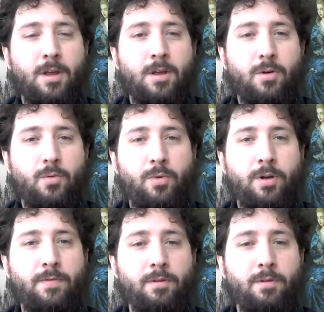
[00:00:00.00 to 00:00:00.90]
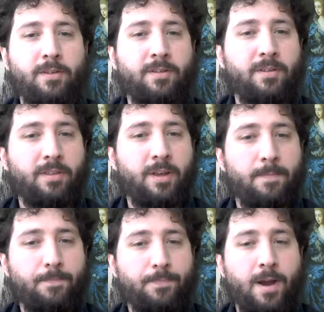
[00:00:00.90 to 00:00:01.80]
One of the reasons that
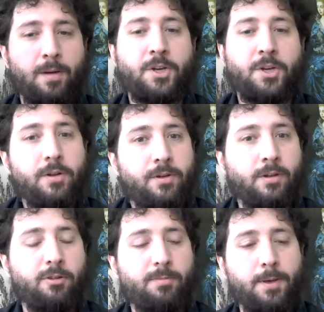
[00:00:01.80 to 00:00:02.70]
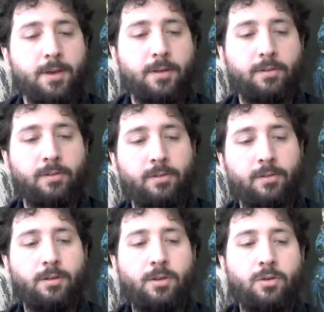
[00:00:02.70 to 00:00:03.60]
I reached out to you is
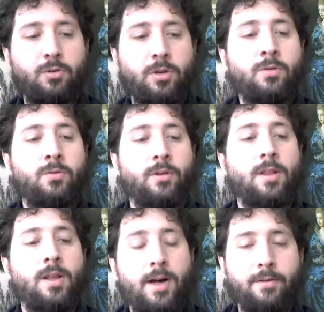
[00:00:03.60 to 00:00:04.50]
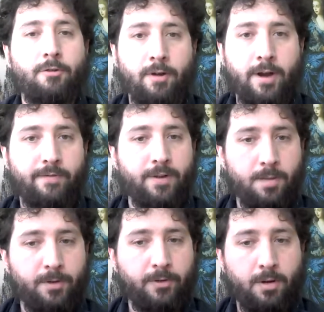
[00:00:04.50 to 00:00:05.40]
because you use a lot of Creative
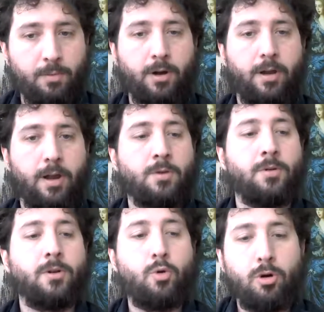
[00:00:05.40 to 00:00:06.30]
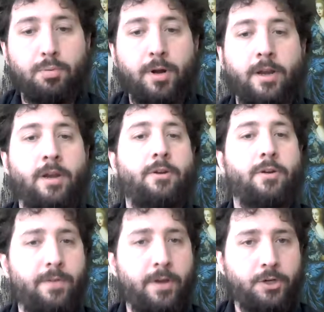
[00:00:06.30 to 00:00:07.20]
Commons artwork and you incorporate it into your
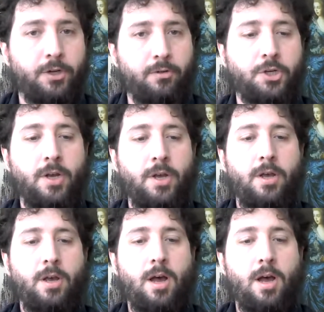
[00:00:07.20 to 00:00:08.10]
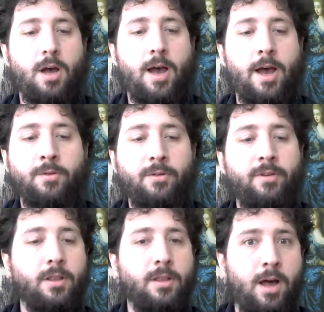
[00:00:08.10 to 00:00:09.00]
adventures, which I don't see
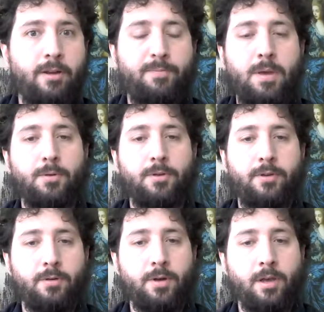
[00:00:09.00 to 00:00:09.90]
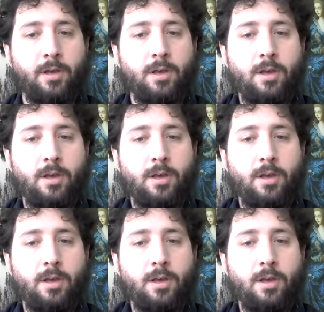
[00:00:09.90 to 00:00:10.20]
a lot of people doing